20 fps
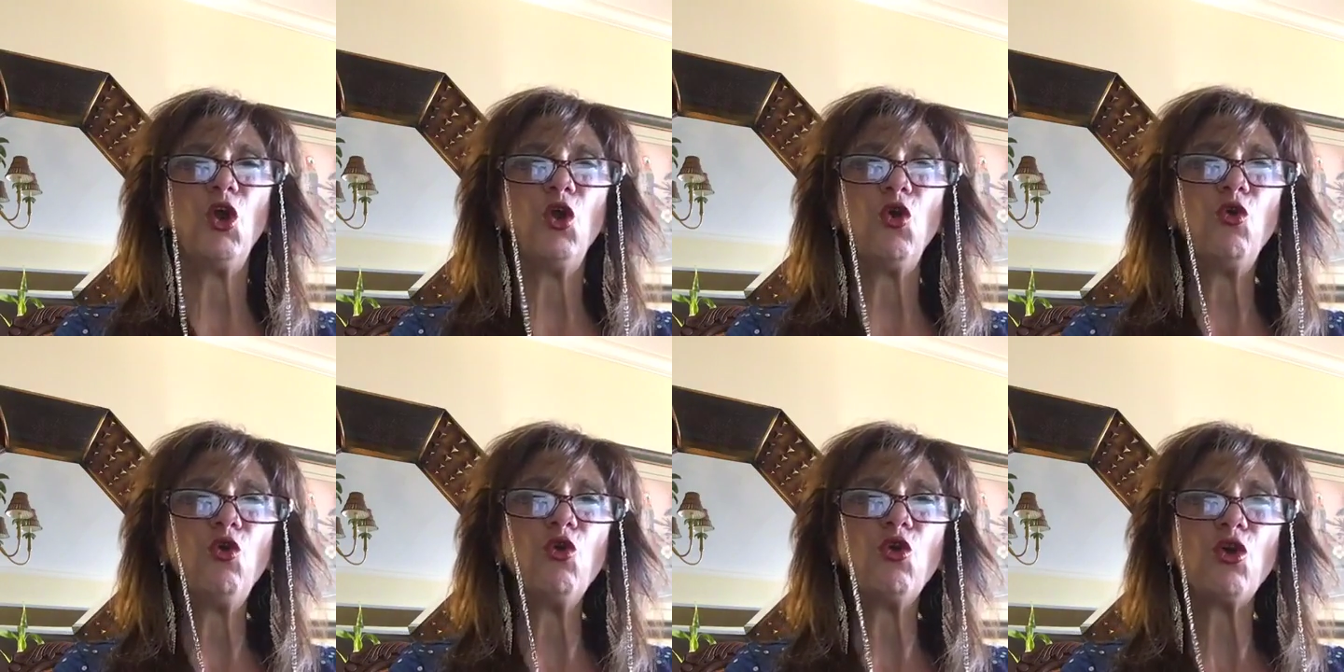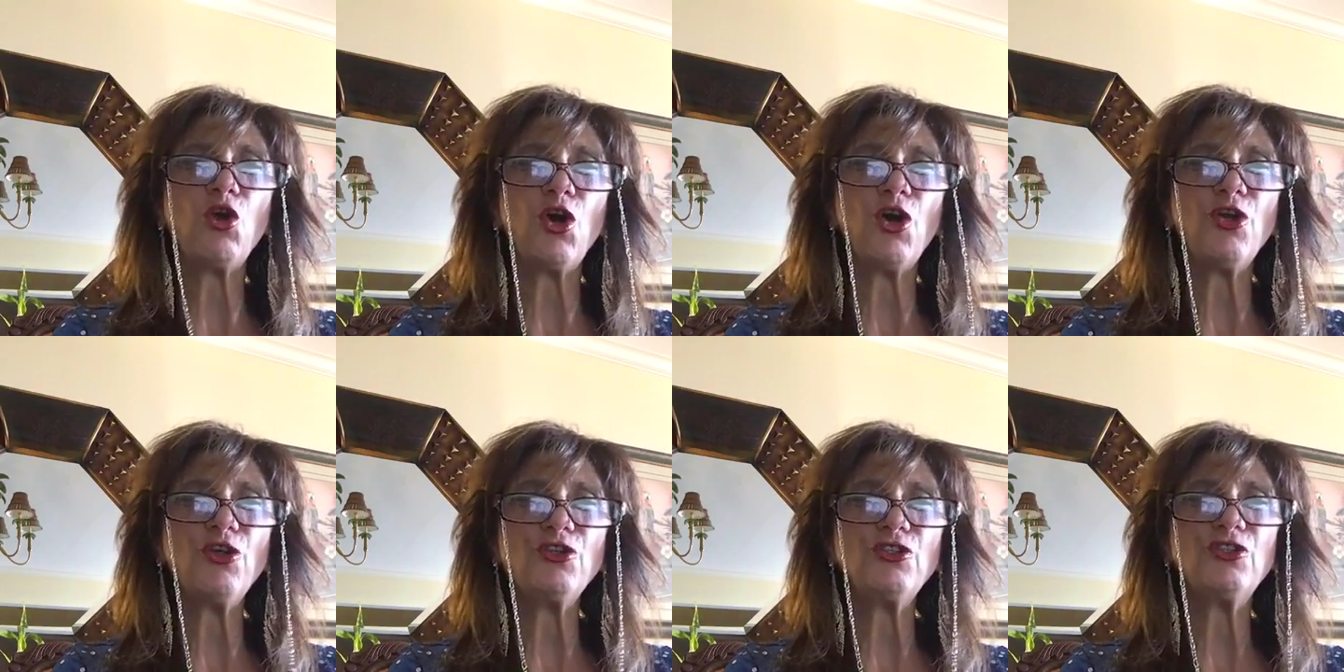Who
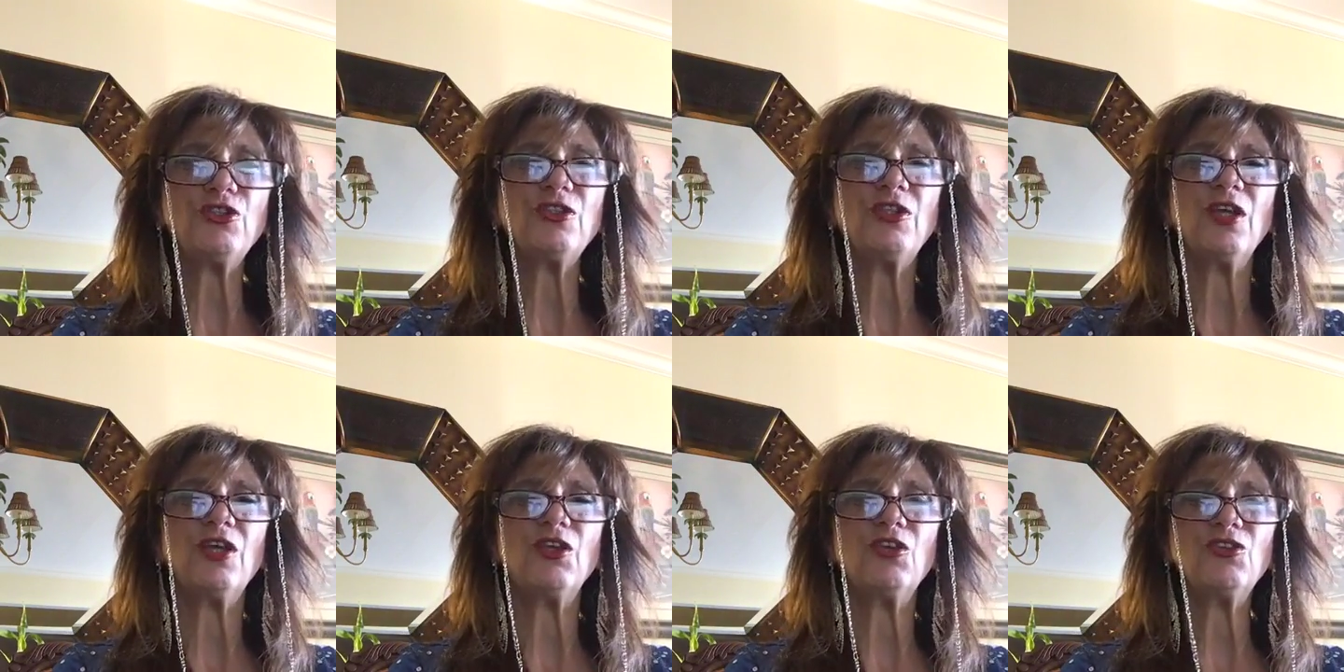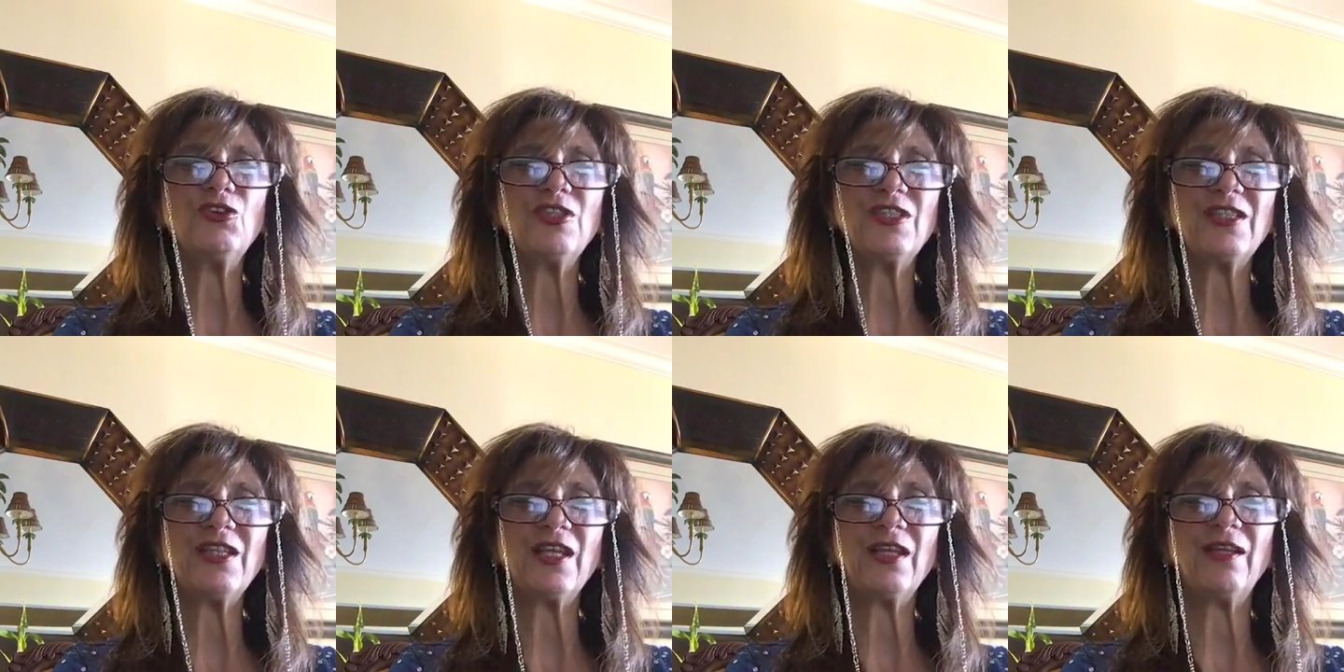caused your
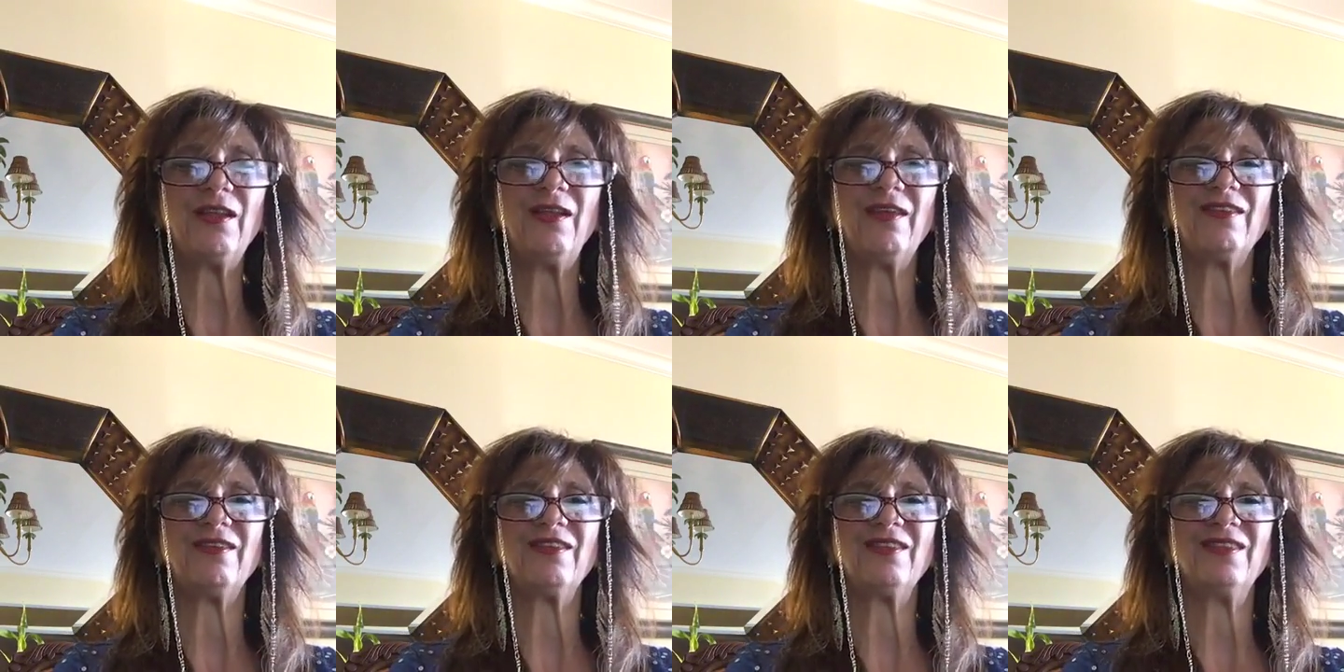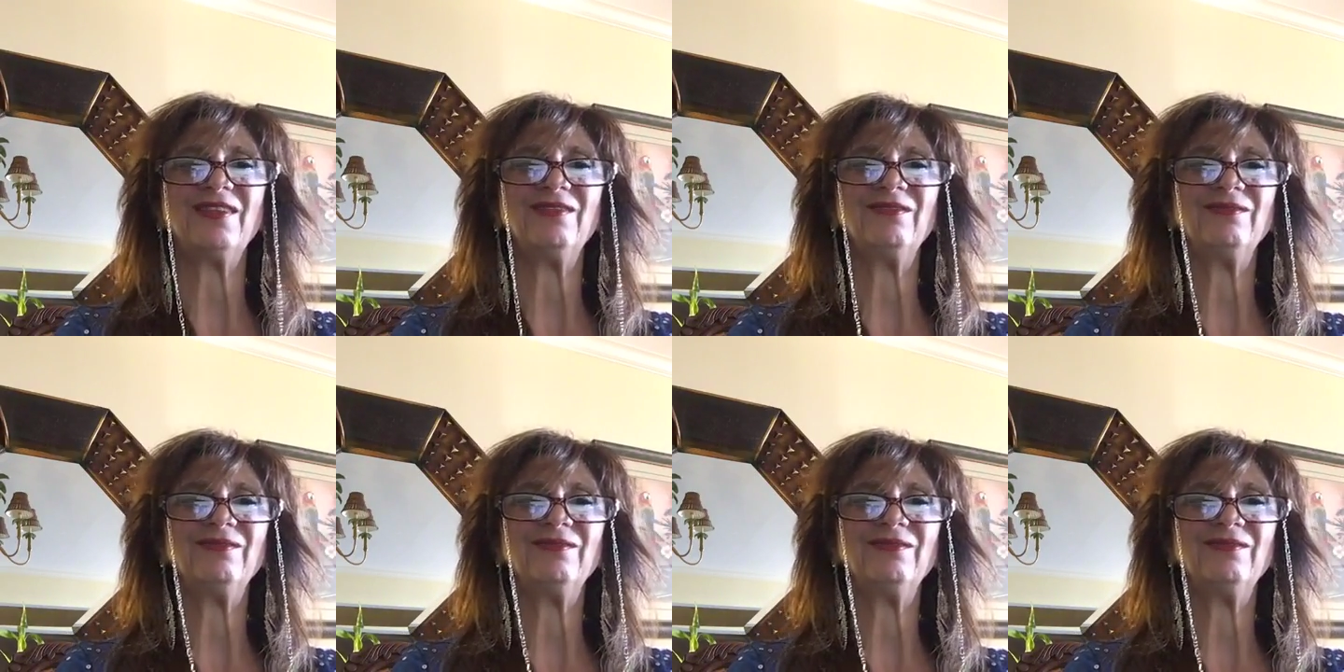sickness?